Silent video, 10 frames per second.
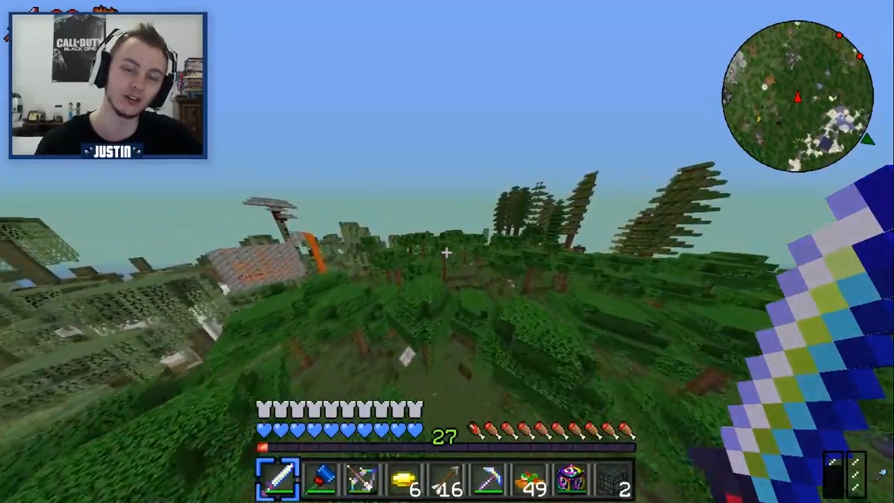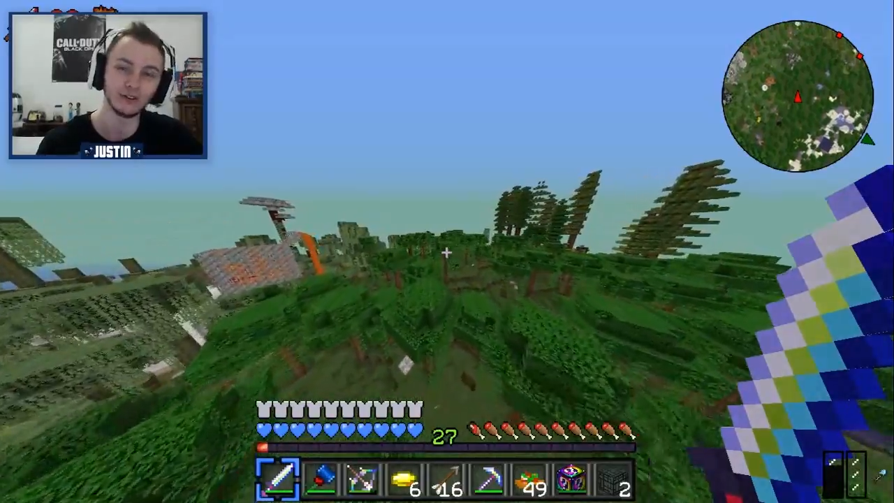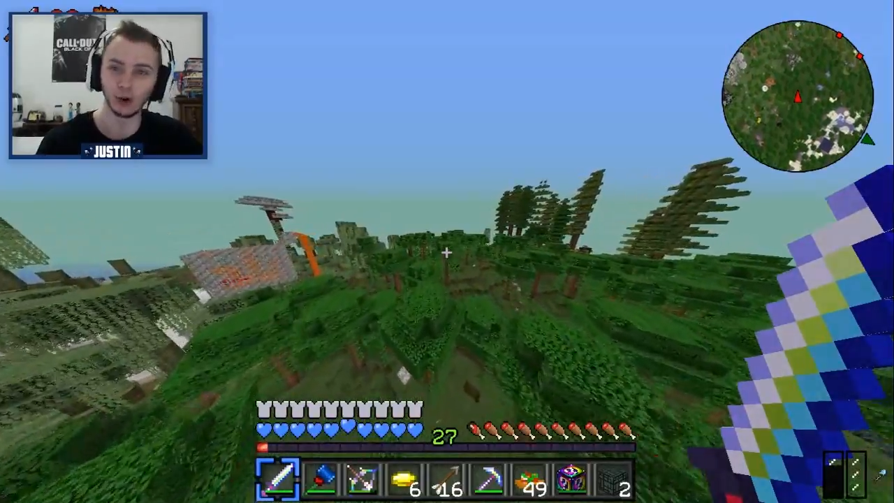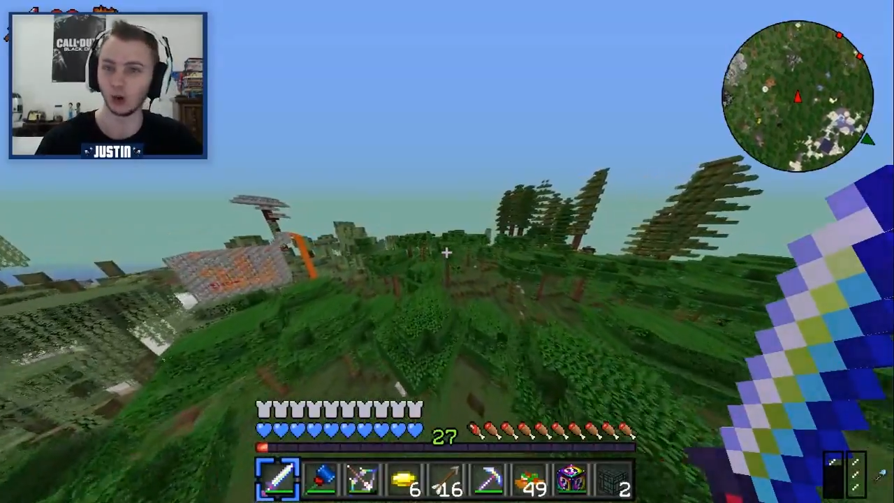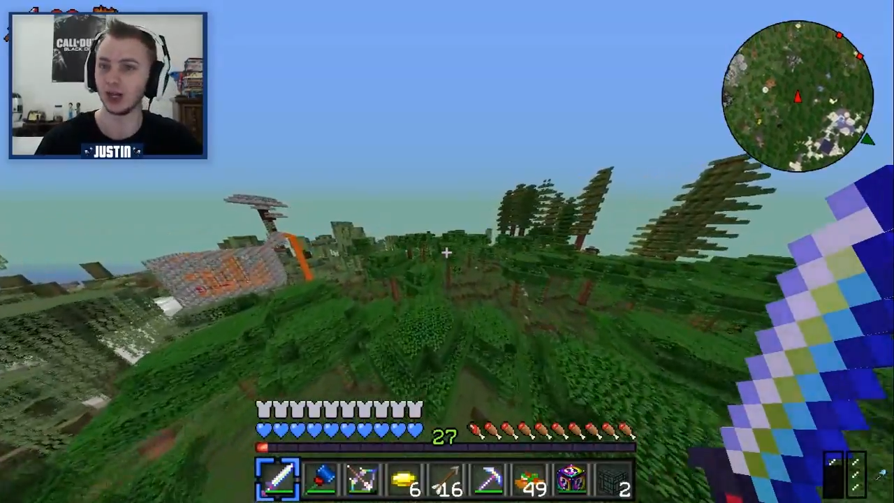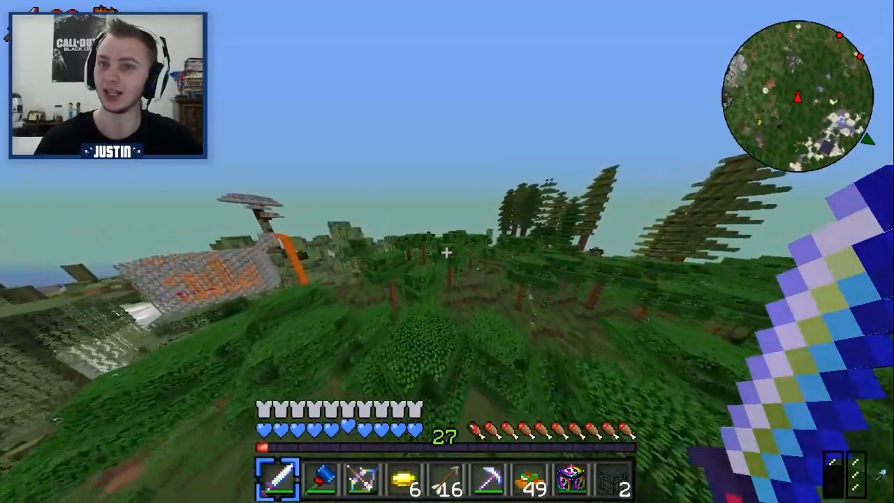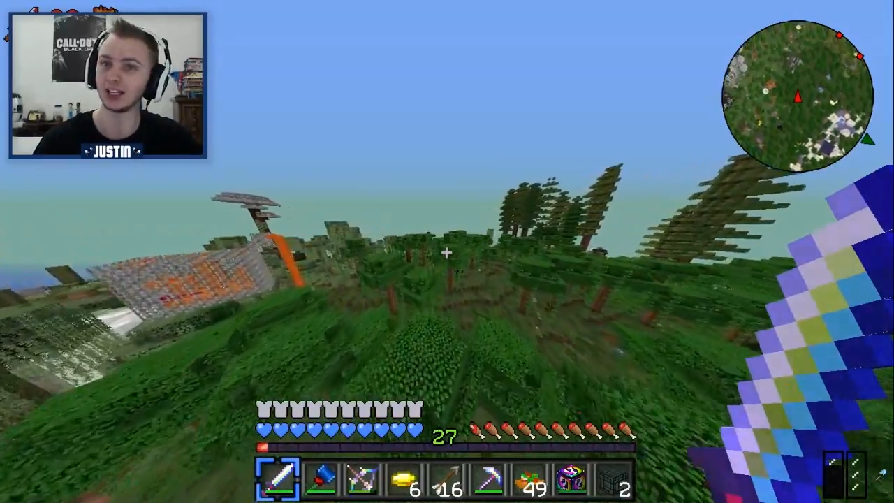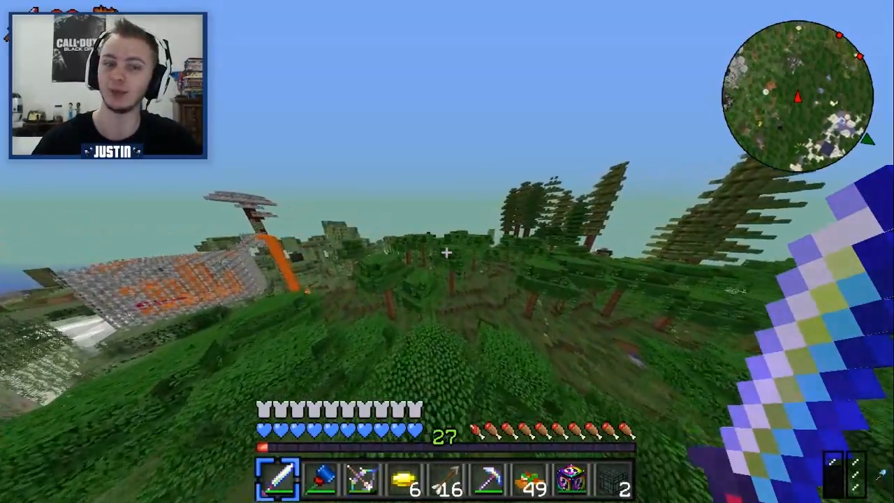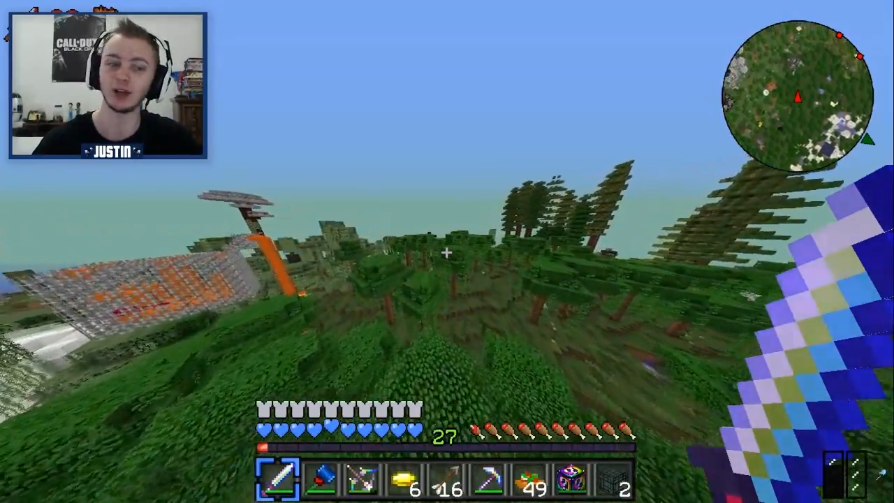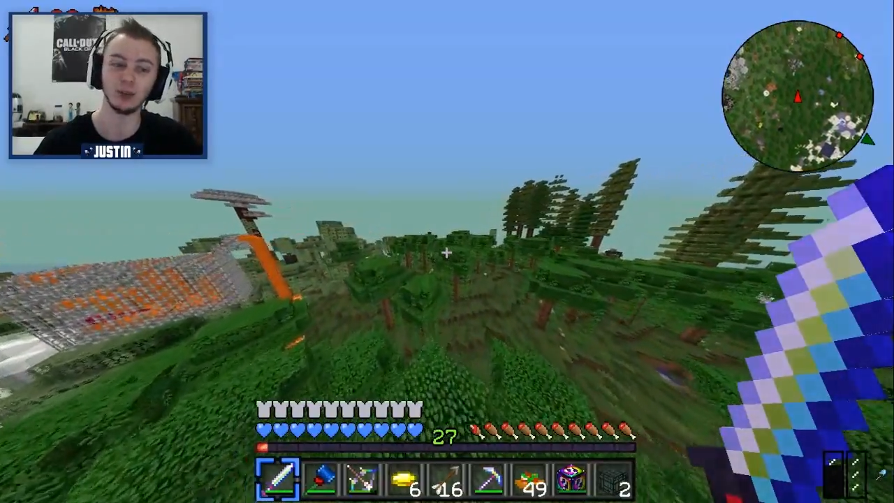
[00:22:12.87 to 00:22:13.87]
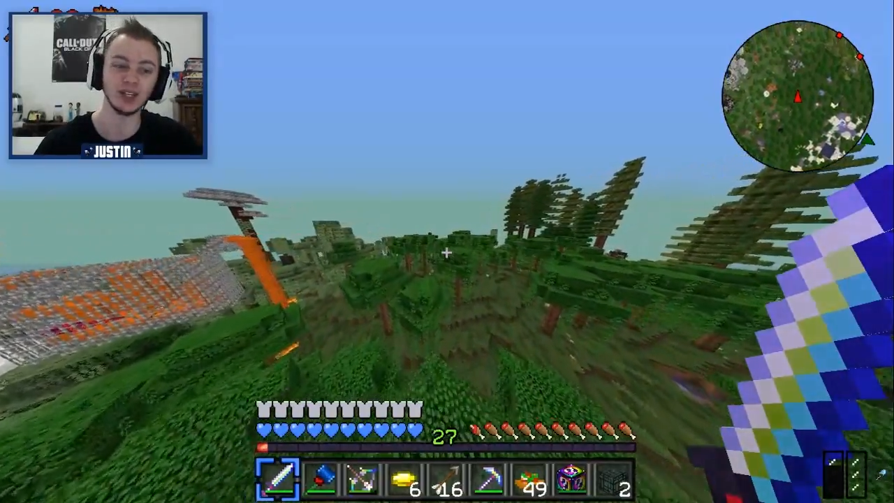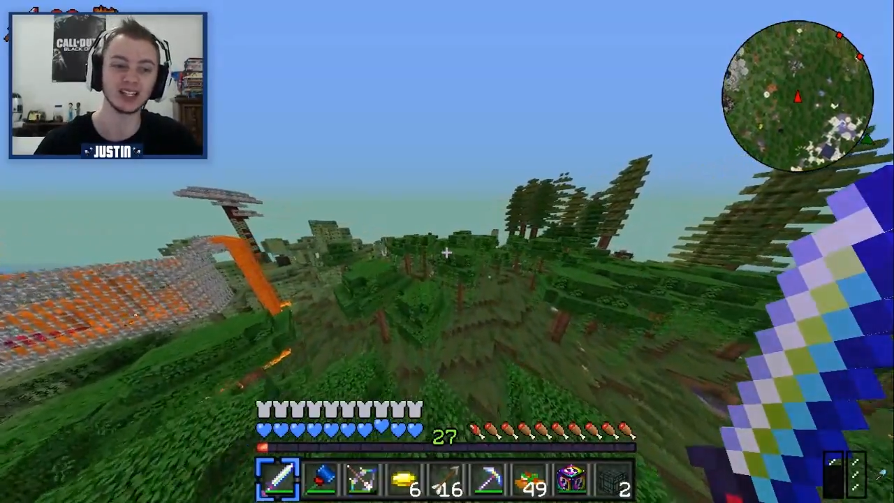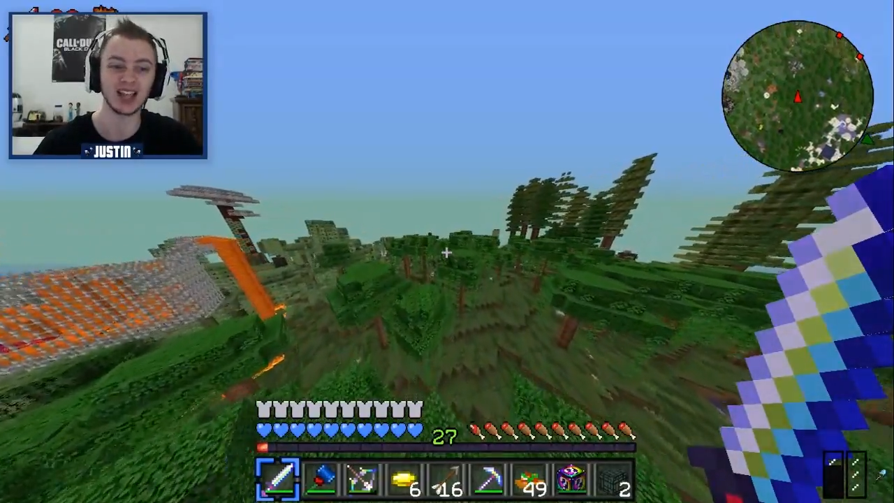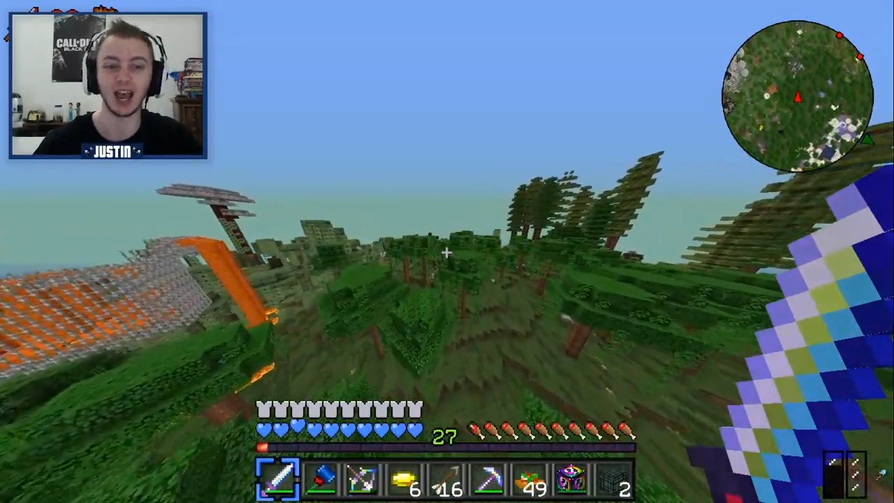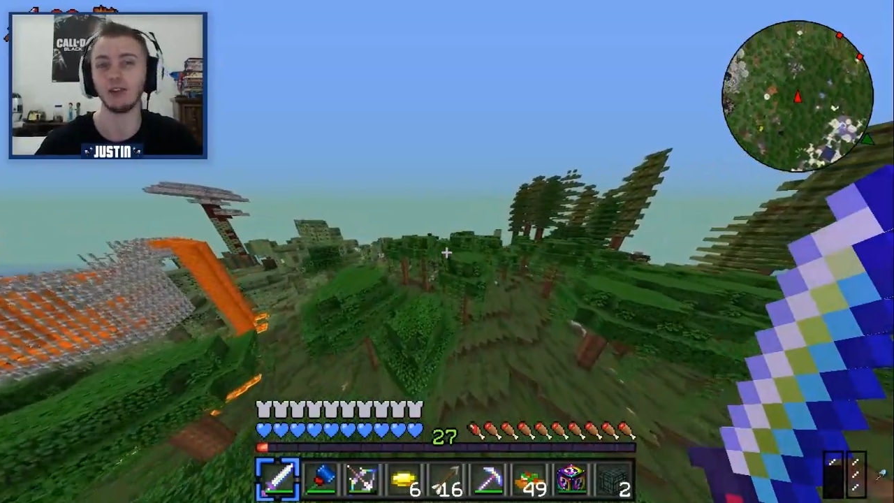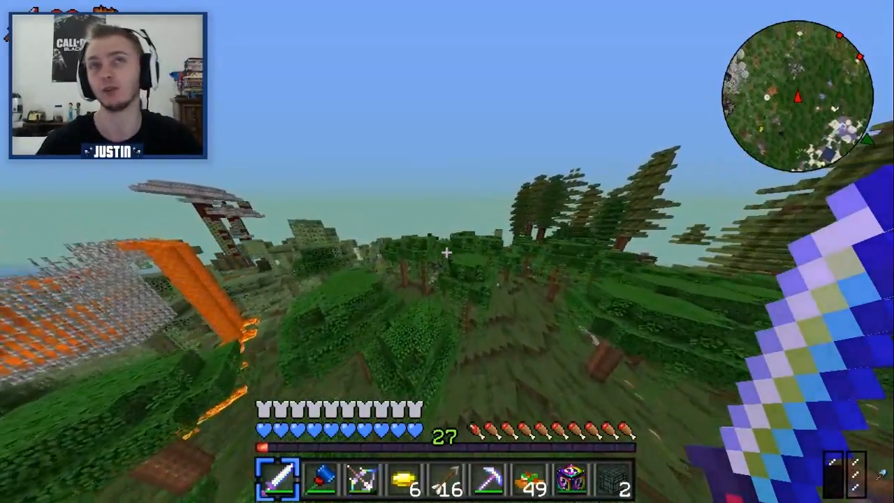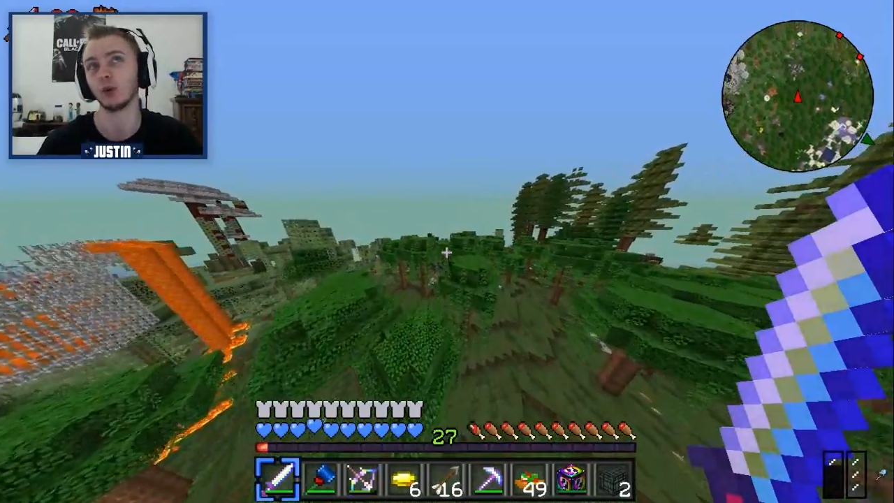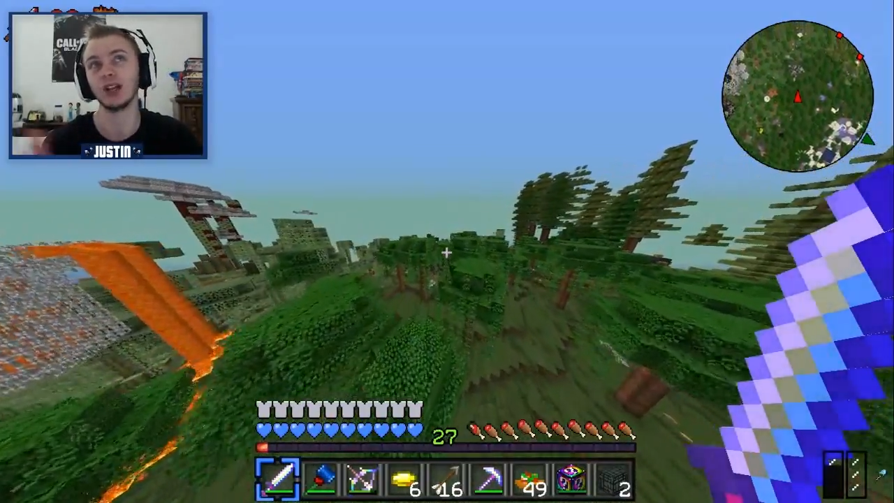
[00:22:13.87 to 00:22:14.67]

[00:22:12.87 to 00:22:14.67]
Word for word: forty Lucky Block openings every,